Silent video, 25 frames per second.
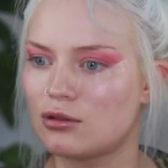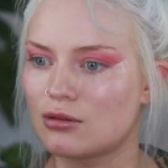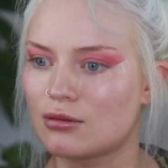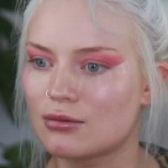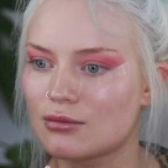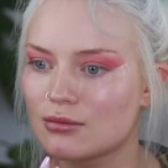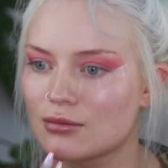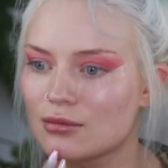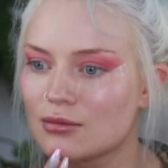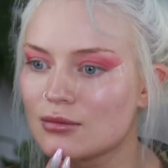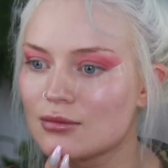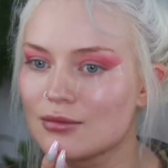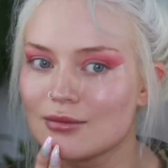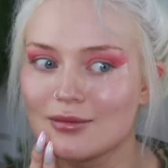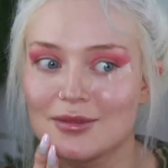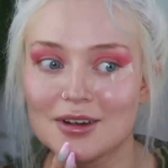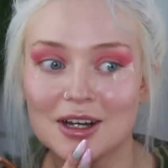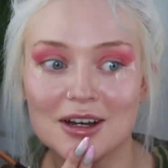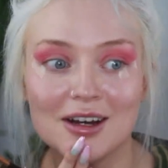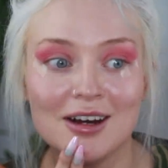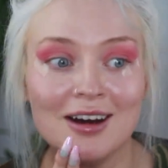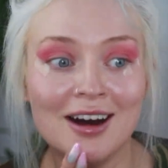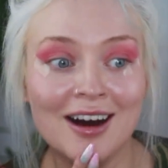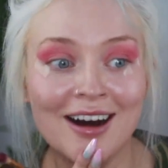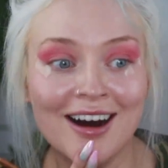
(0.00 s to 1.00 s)
Oh.
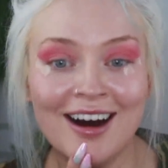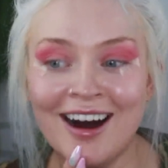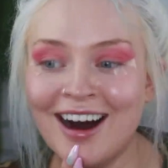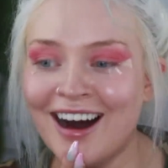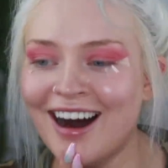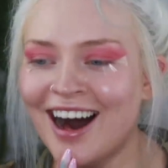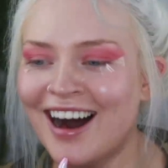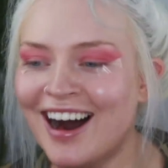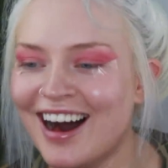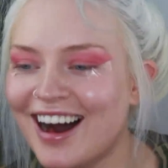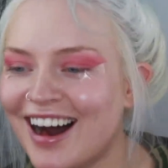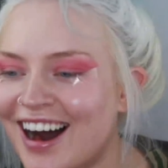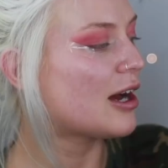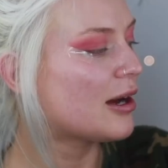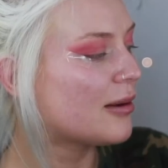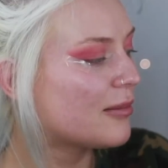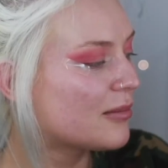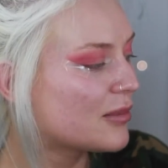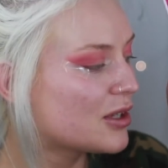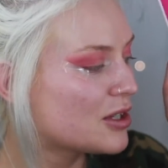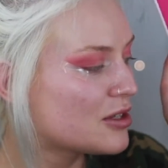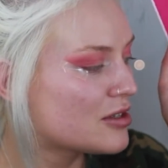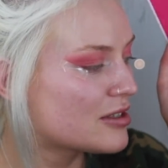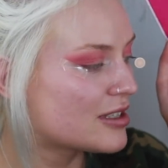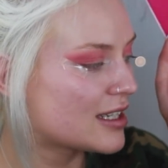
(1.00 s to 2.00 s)

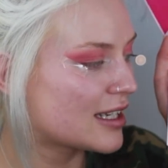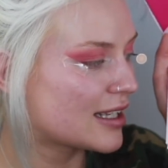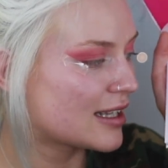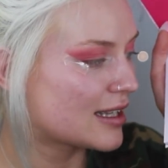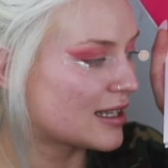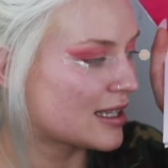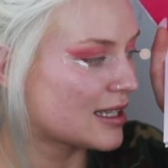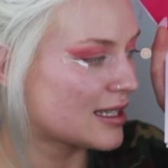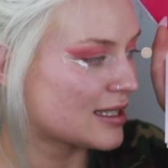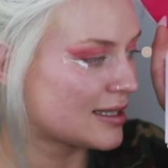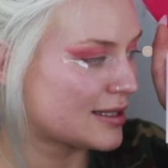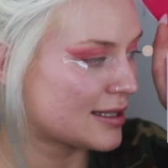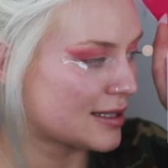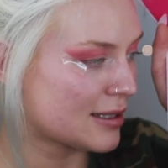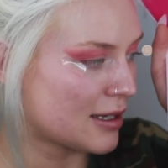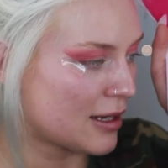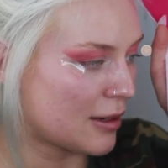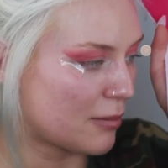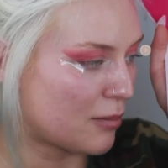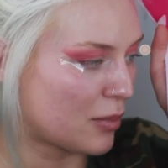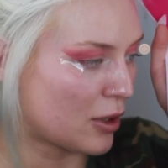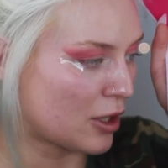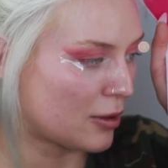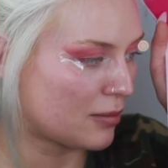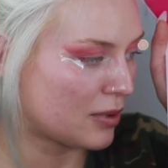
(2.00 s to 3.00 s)
I'm using this
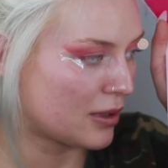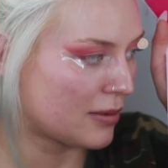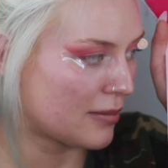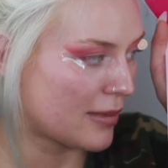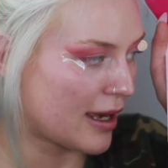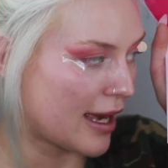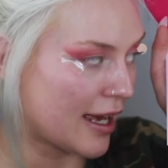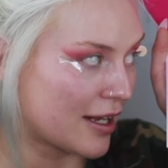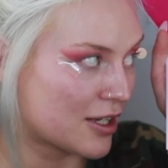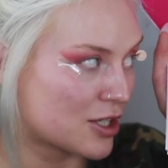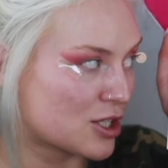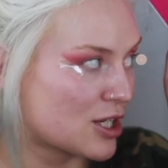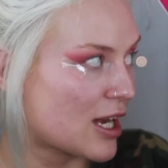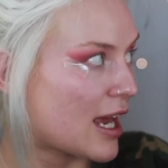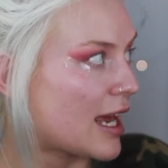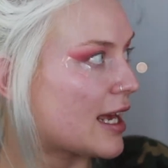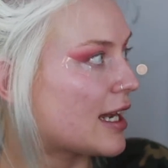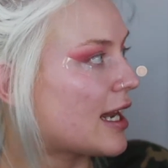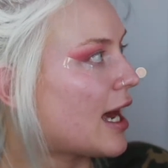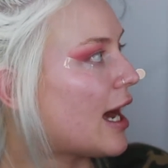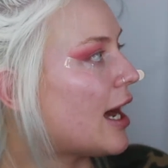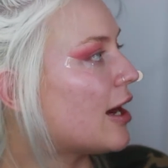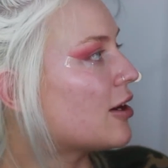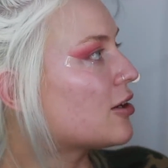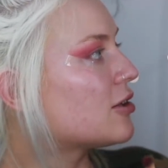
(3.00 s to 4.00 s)
purple matte
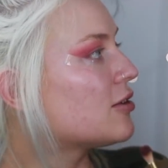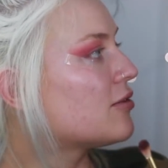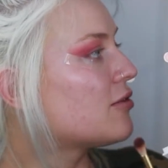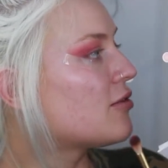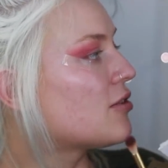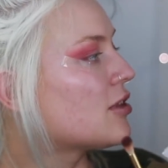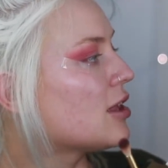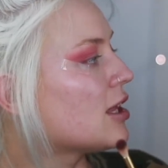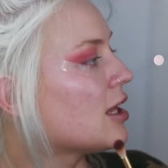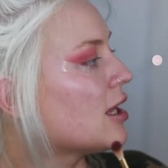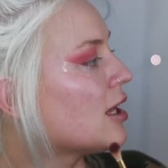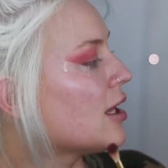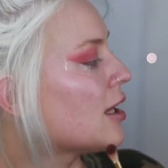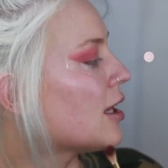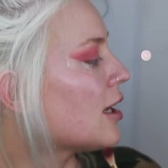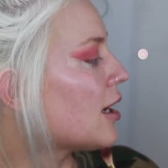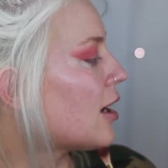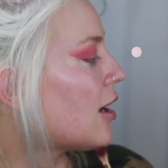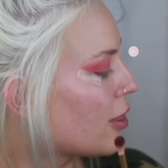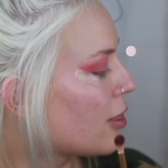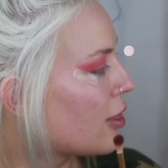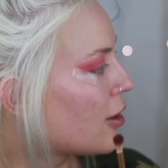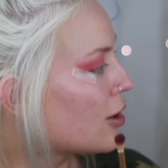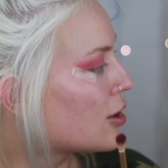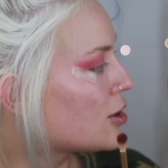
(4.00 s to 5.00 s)
shade out of the
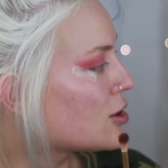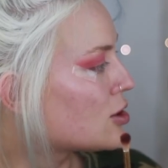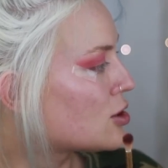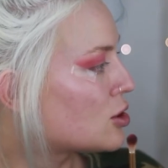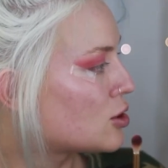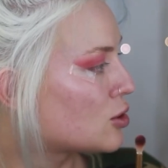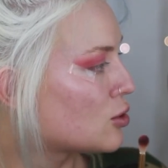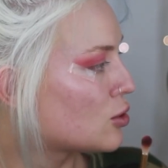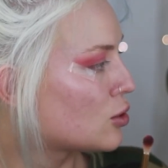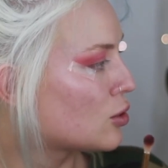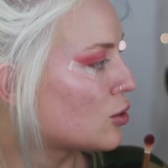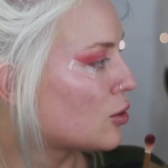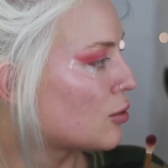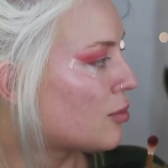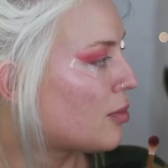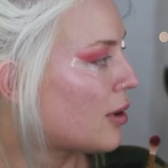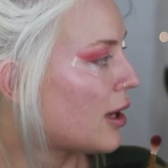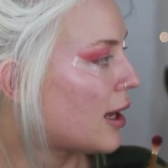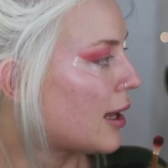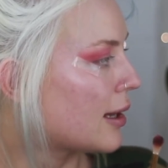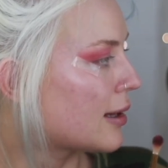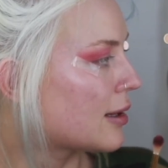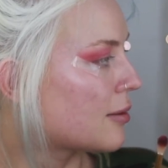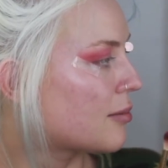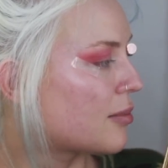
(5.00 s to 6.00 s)
Zulu
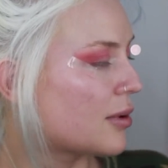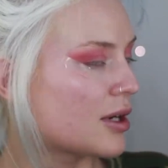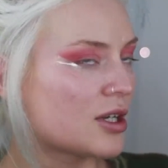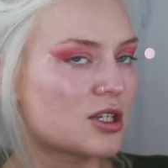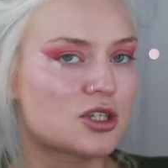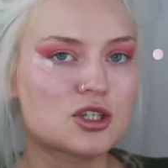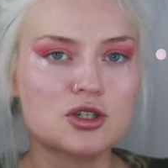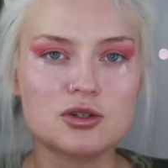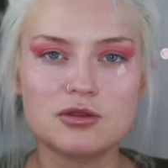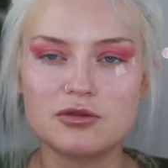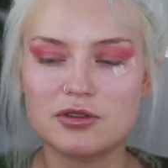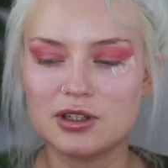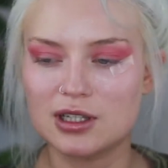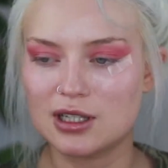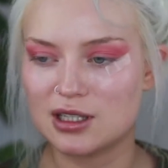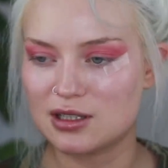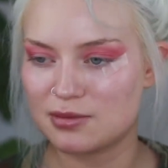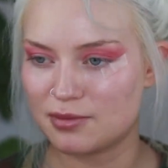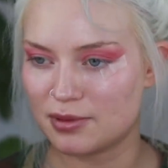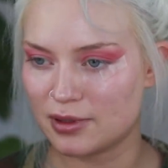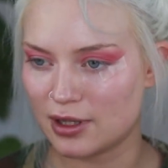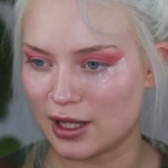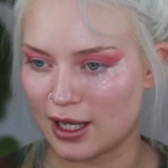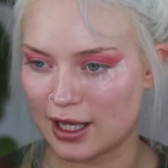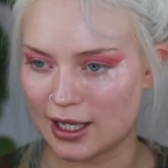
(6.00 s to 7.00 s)
palette by
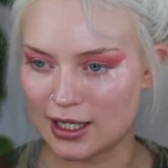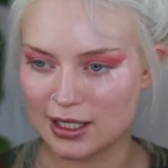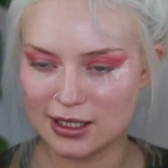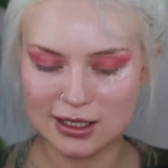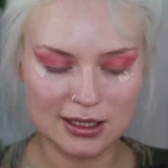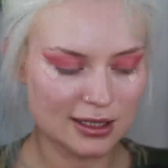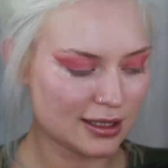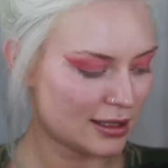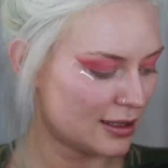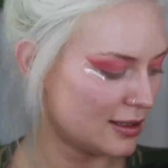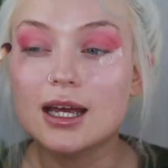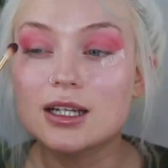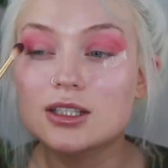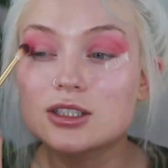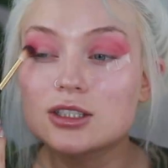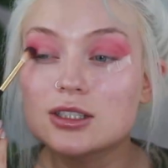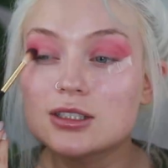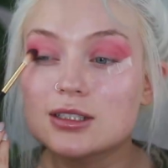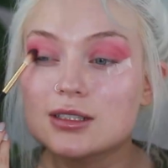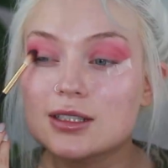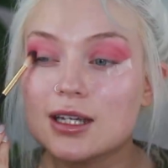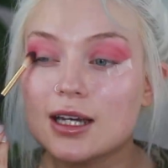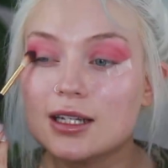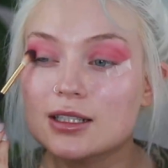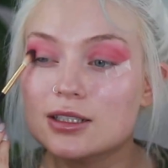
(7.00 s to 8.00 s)
Juvia's Place. And
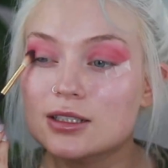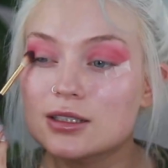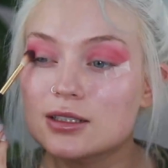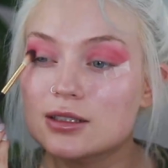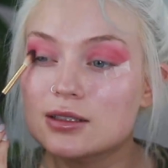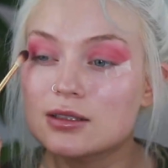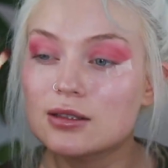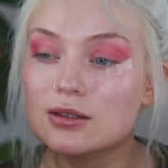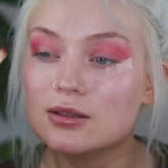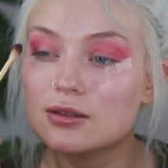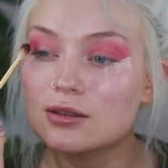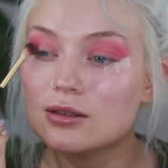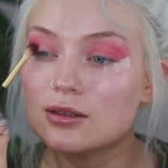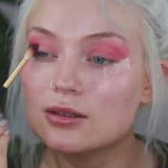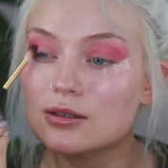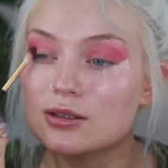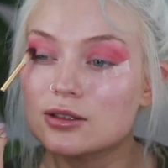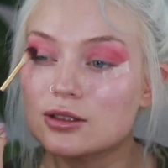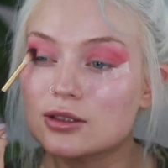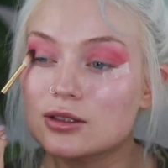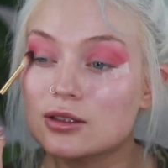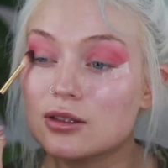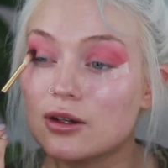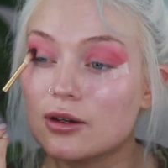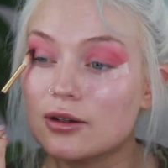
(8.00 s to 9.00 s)
she said she's
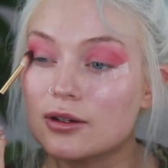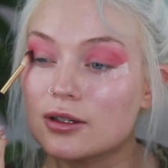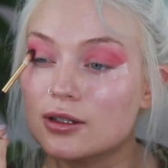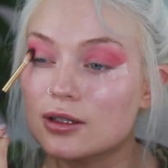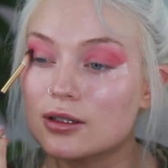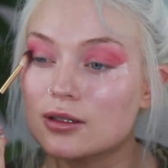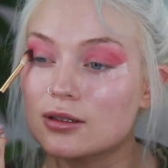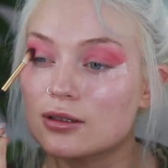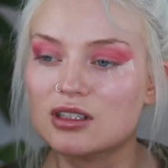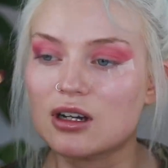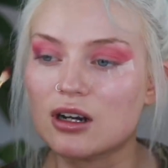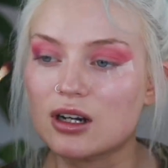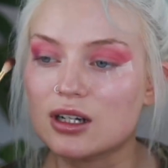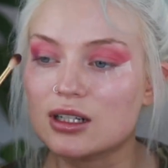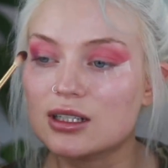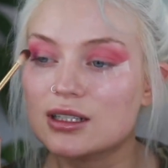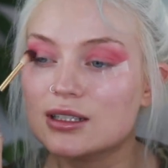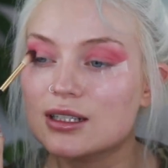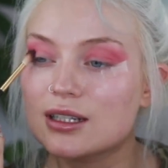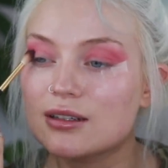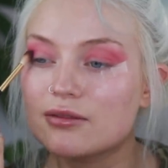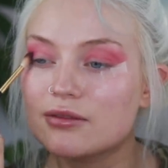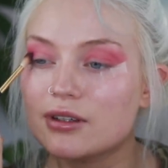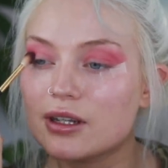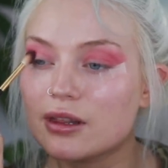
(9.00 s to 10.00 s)
just gonna
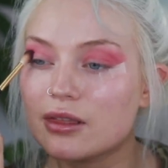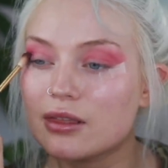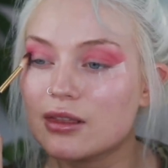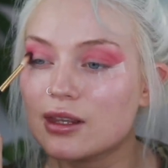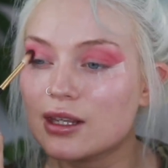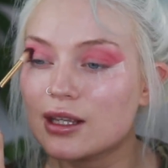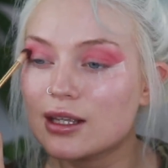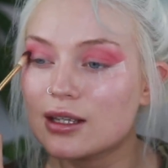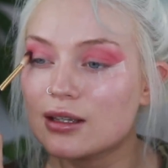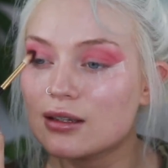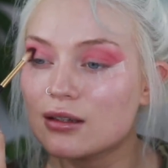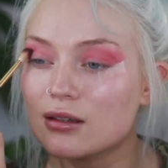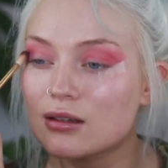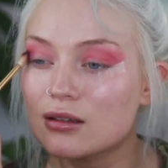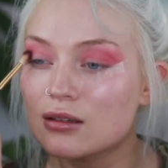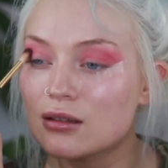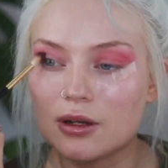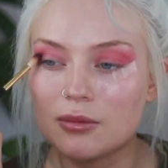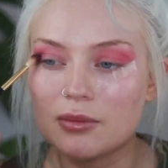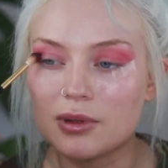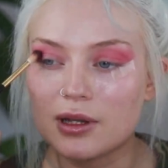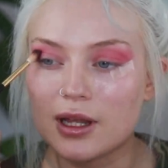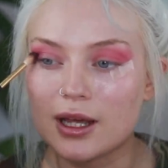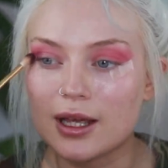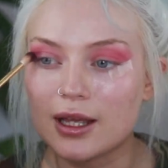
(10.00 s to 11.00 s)
darken everything and
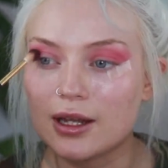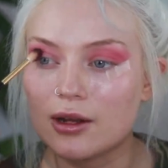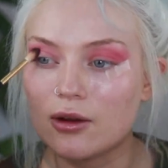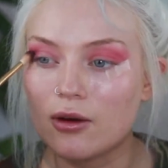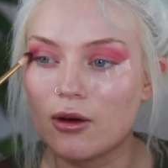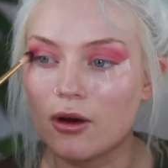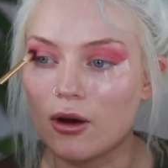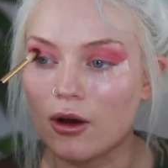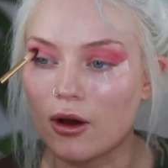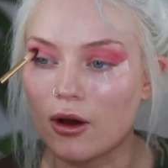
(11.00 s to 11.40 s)
apply it